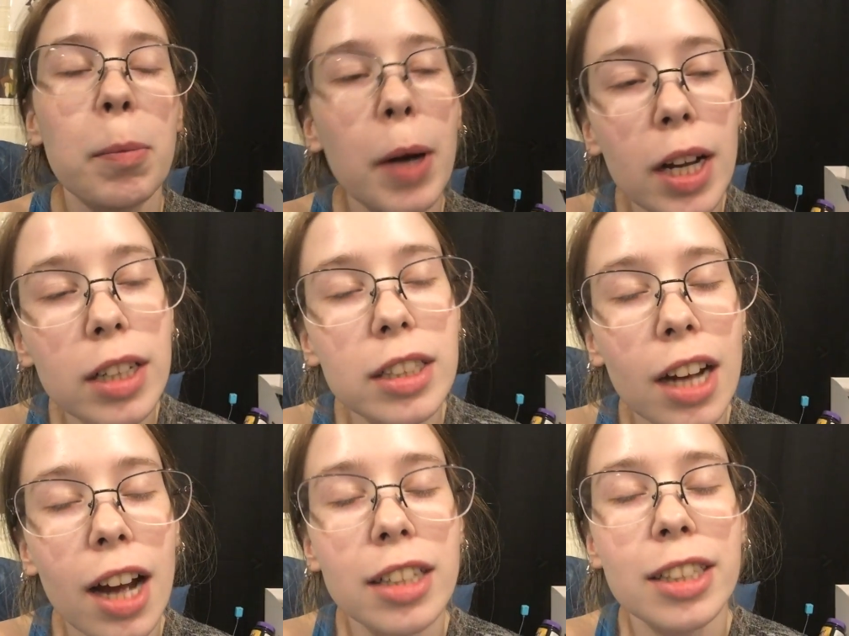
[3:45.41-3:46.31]
But
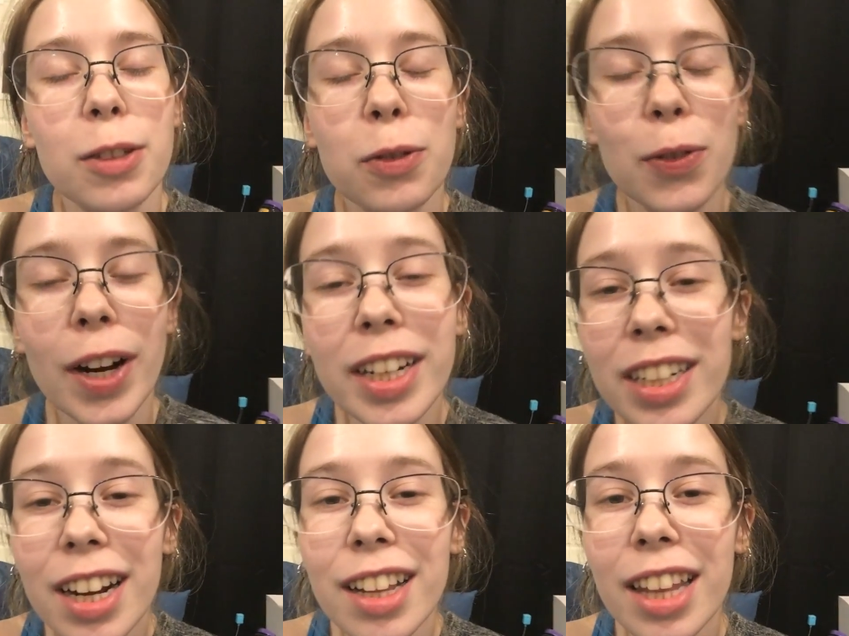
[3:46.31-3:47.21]
I did write
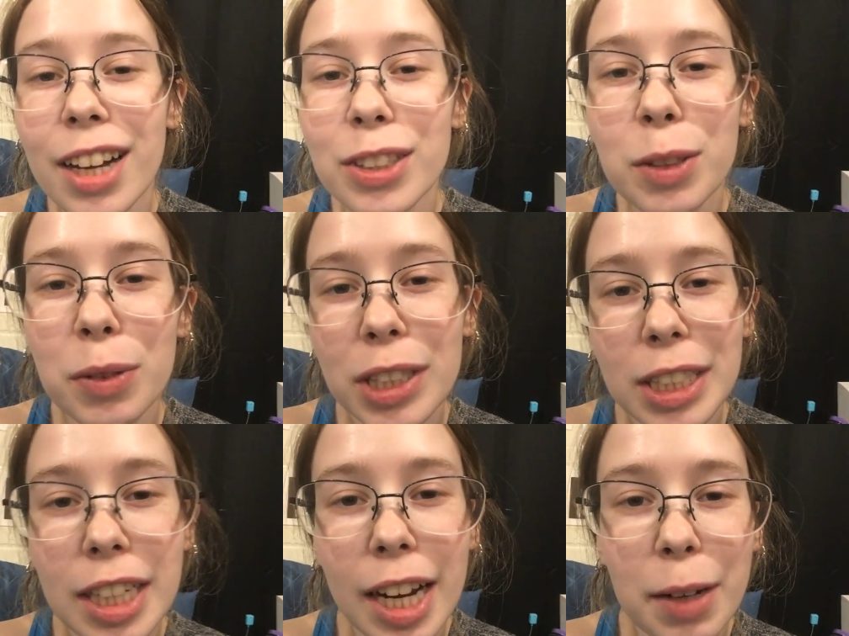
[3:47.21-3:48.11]
9,000
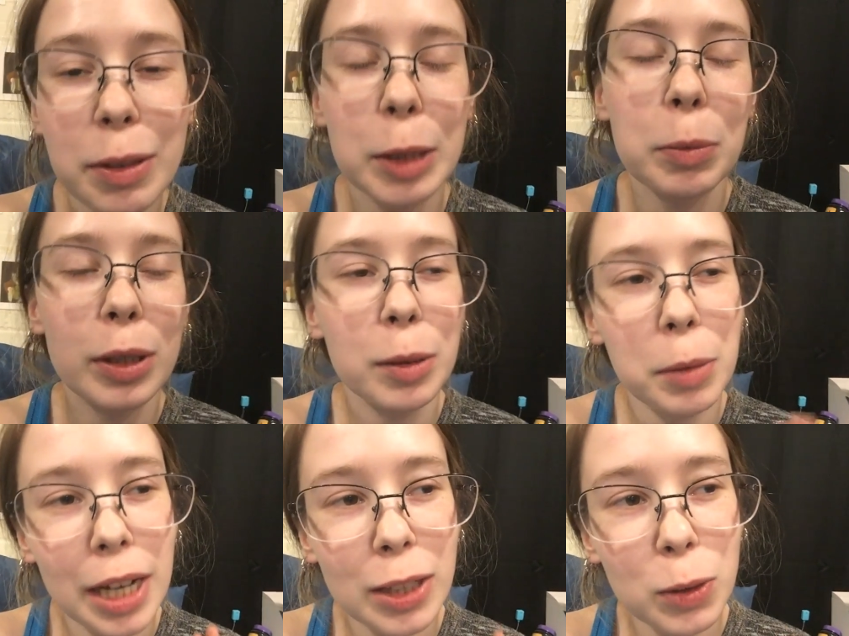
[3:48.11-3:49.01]
words today, which puts
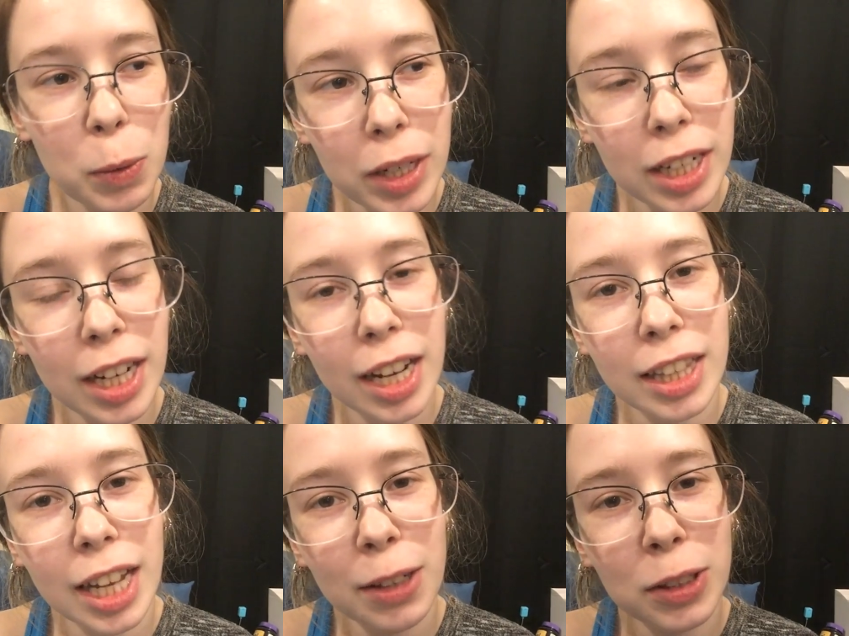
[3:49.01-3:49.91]
me at
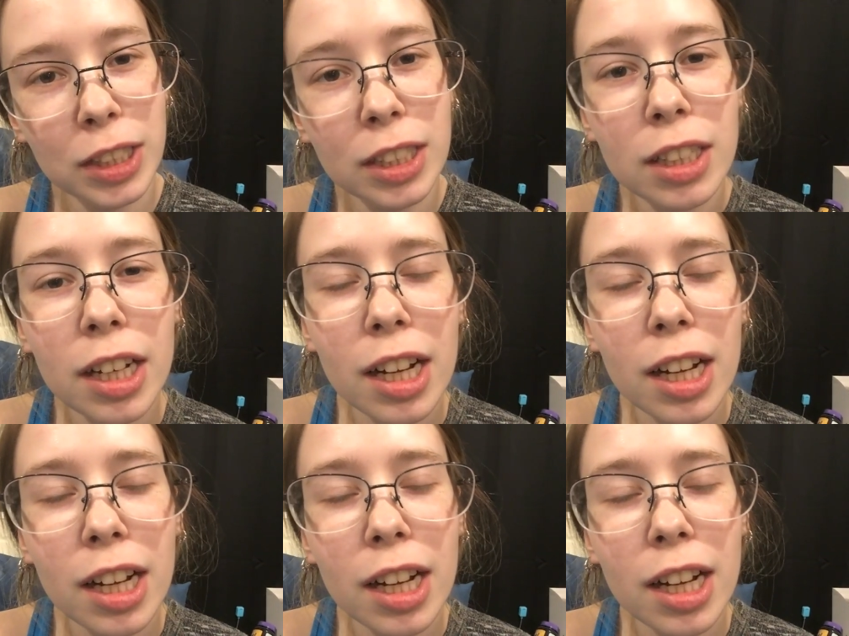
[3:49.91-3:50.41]
29,000.